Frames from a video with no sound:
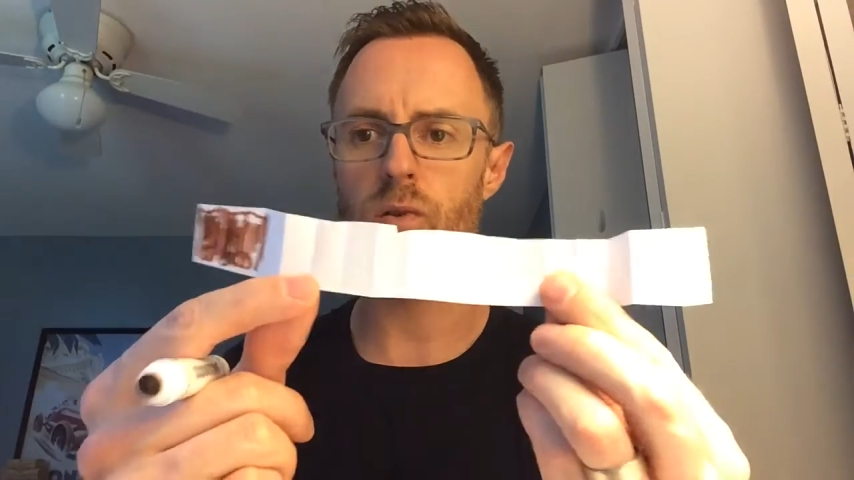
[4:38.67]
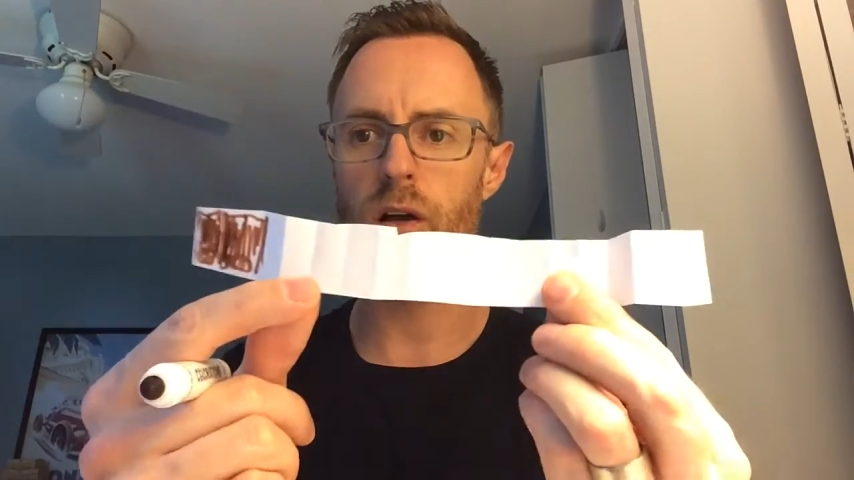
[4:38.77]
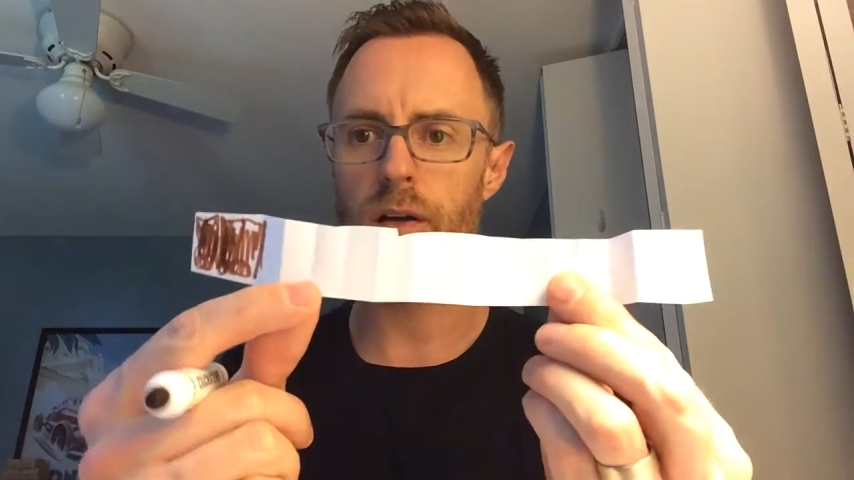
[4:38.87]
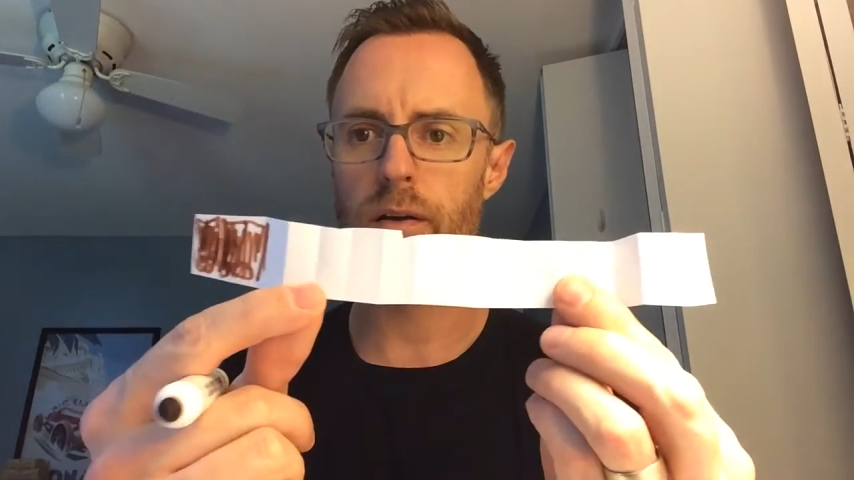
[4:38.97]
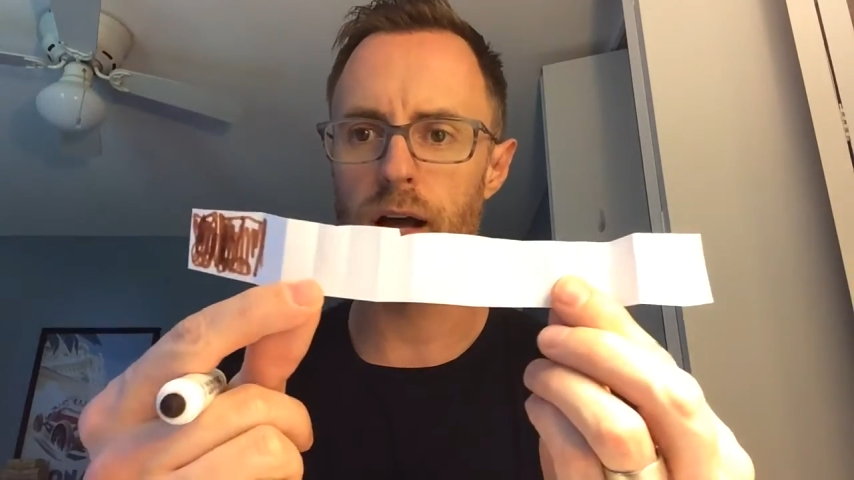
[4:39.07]

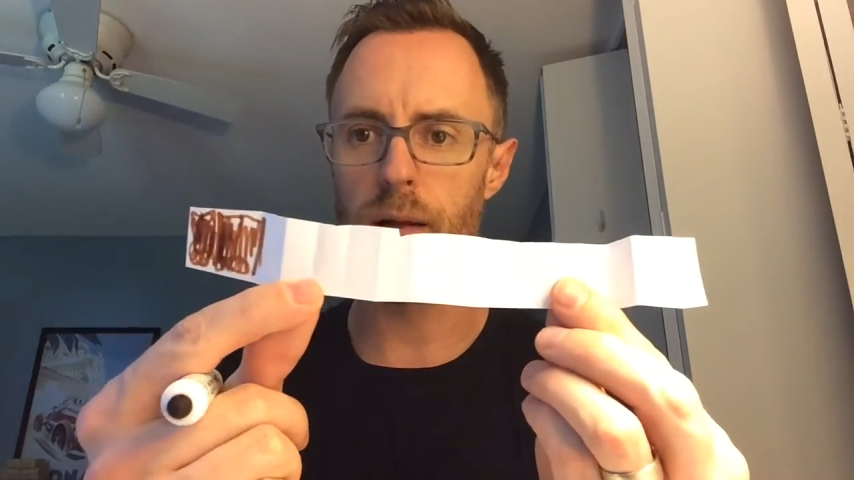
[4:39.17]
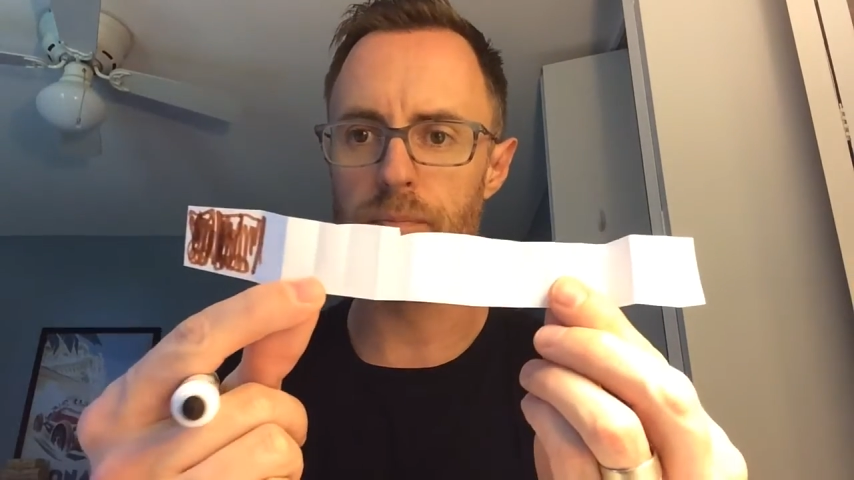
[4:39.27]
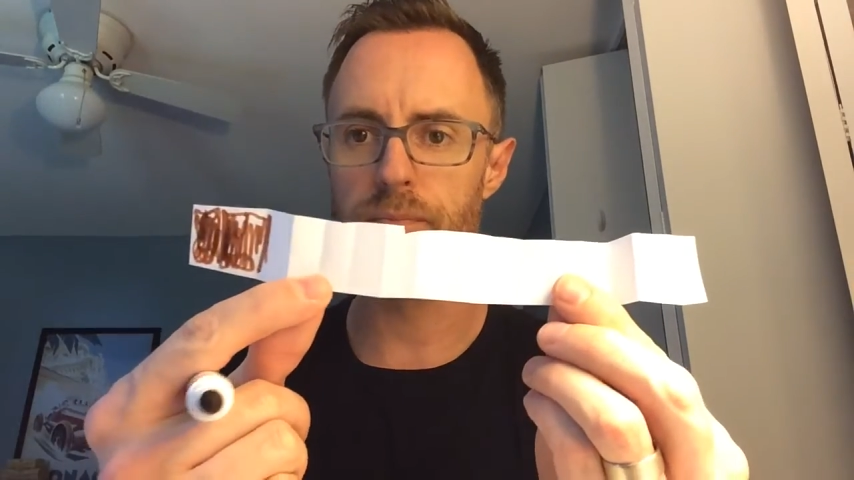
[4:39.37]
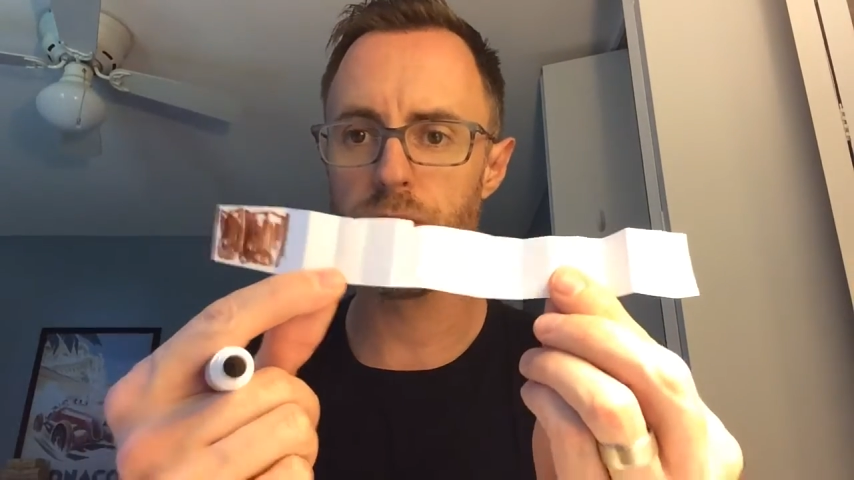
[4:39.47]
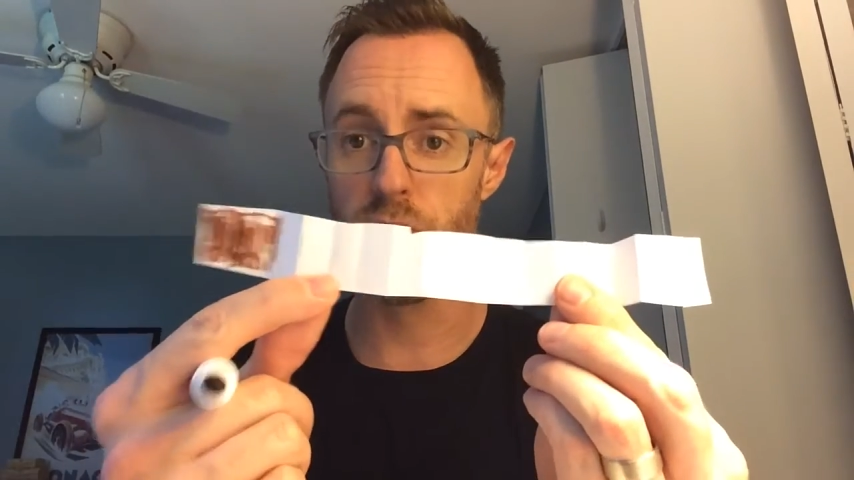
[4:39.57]
long.
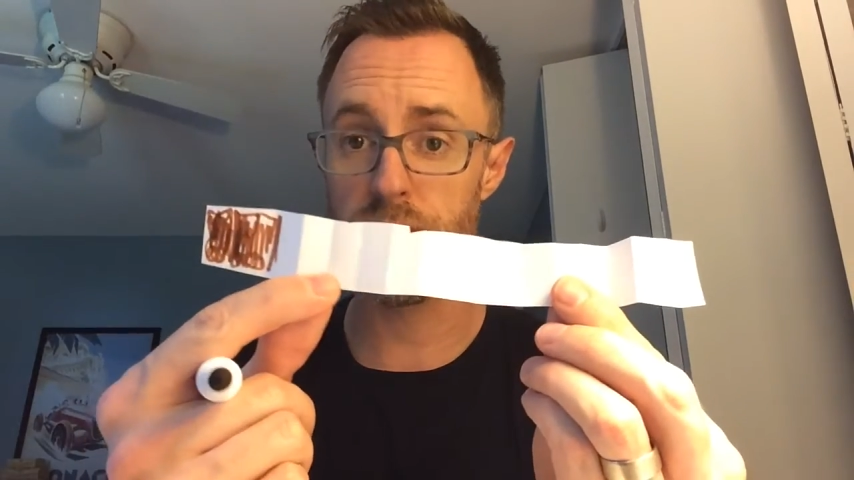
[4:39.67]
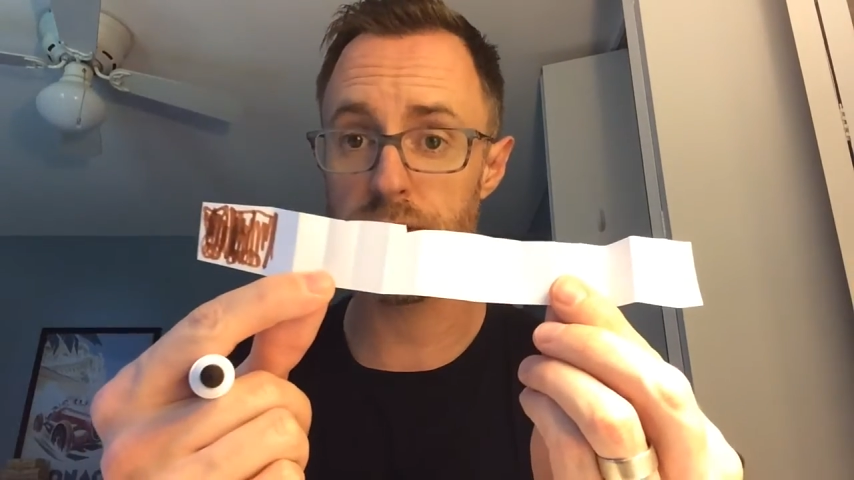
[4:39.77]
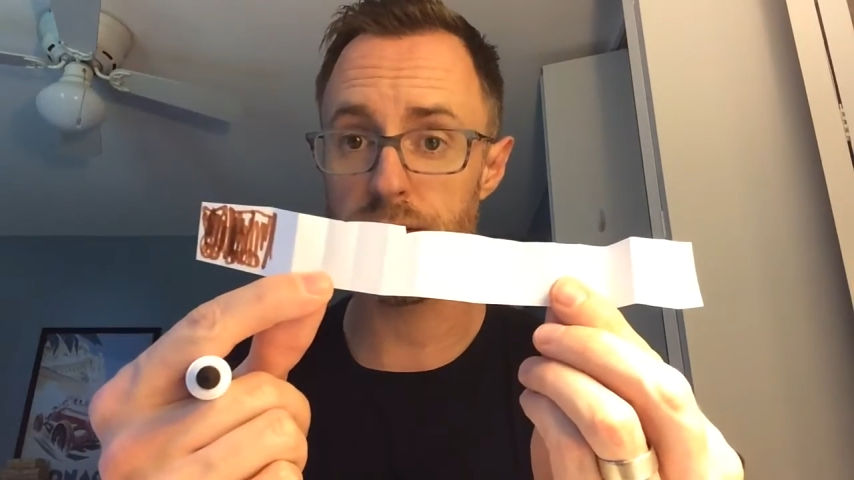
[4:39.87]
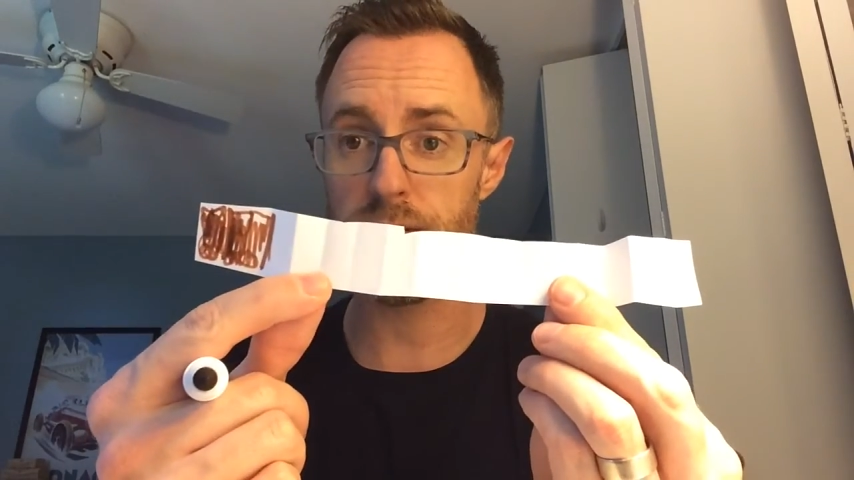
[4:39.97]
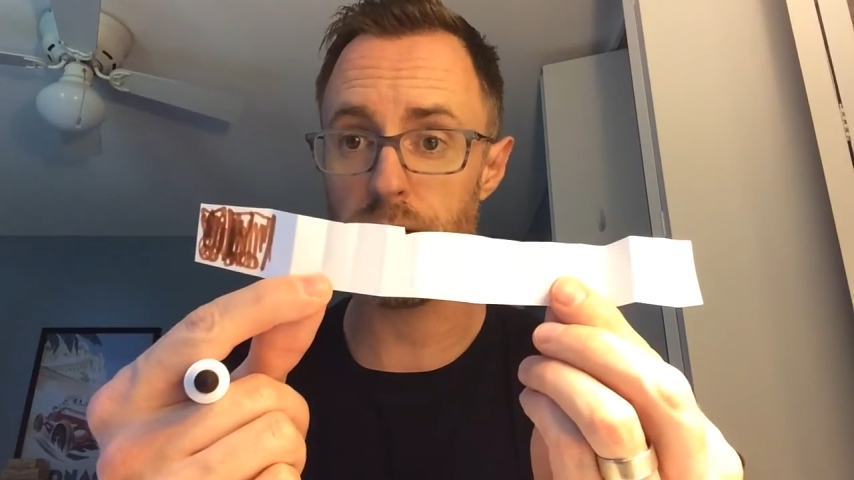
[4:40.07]
2
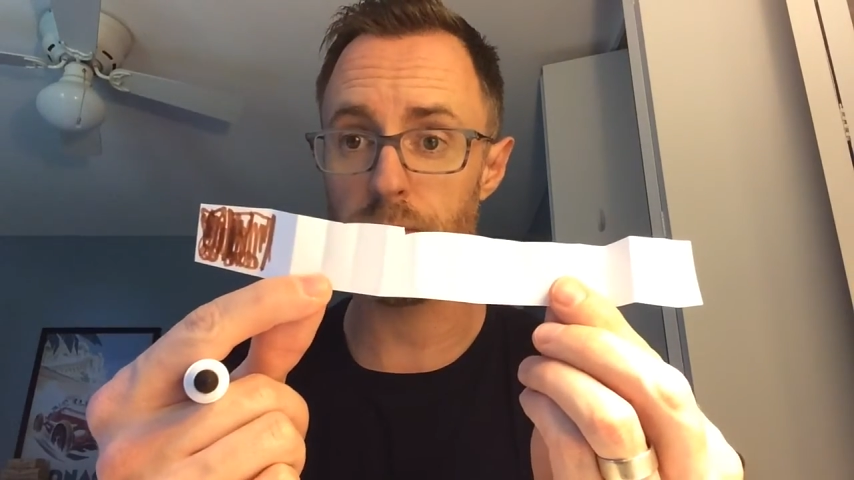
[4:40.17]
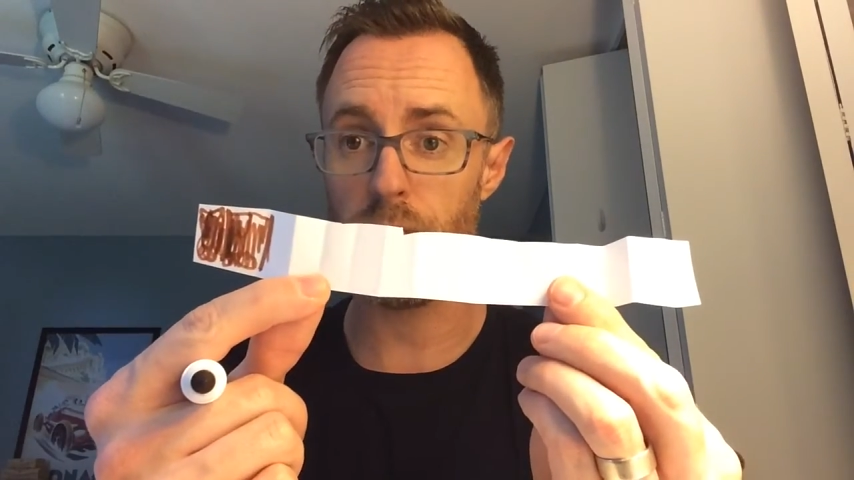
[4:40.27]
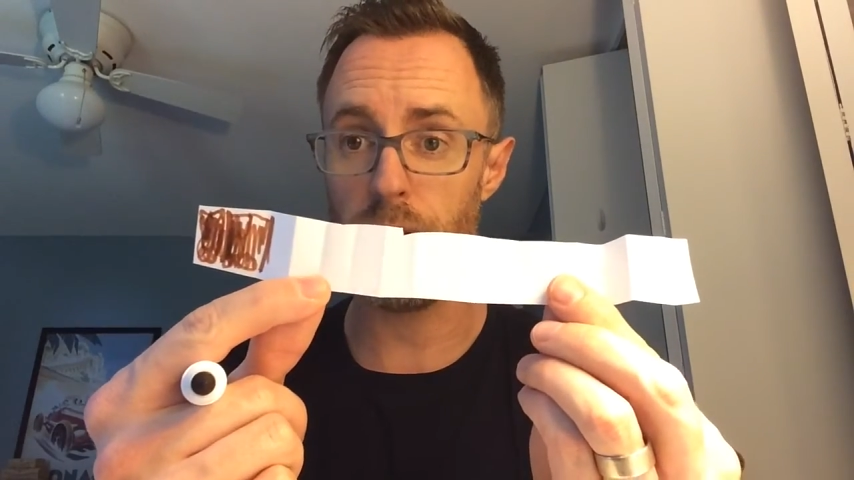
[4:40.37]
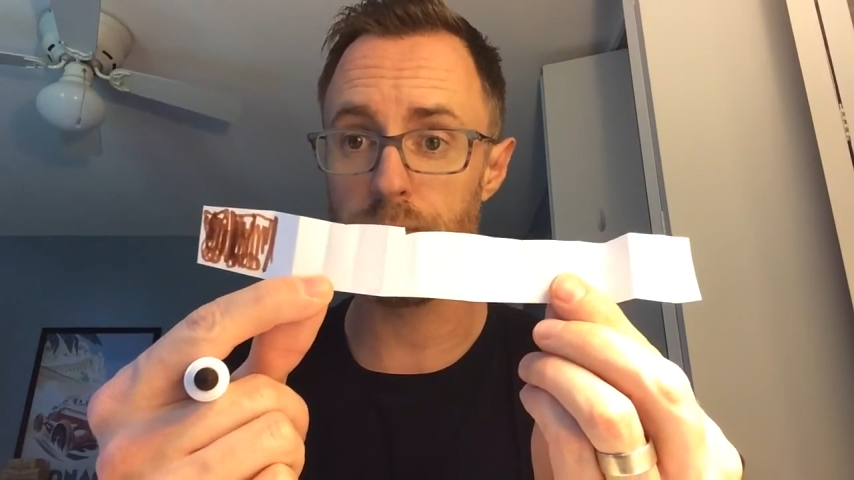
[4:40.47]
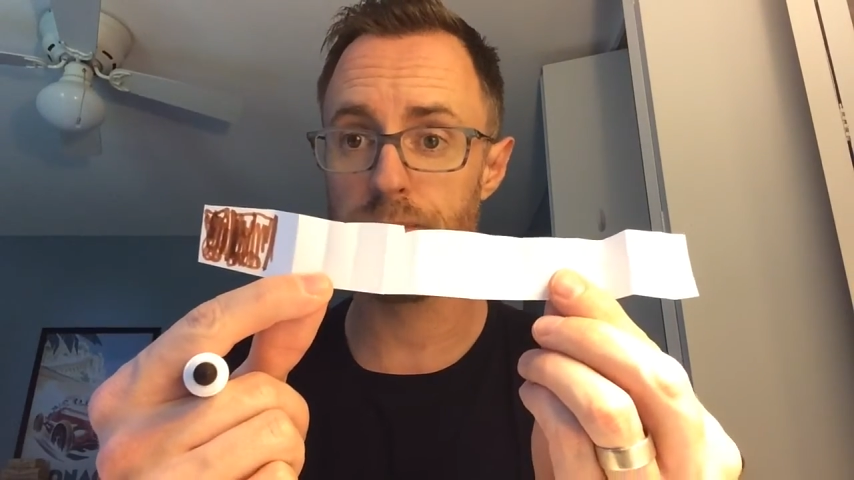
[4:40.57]
16ths there.
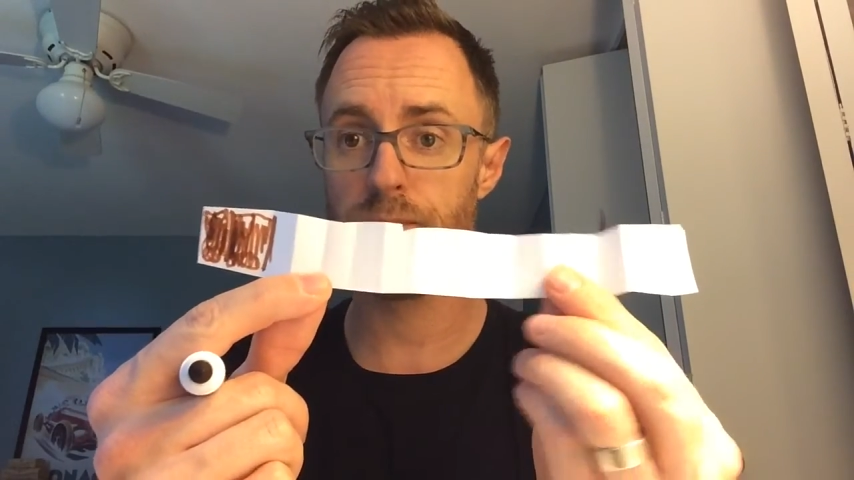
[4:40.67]
Okay.